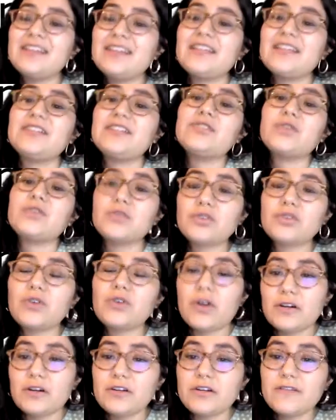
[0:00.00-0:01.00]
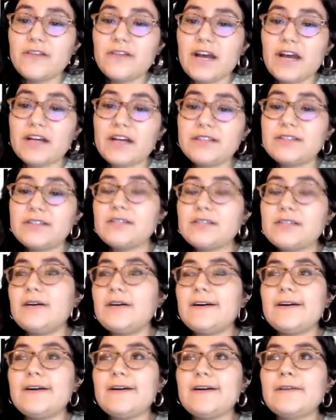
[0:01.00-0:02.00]
that social artifacts
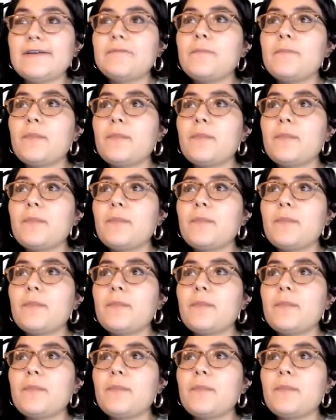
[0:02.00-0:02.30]
are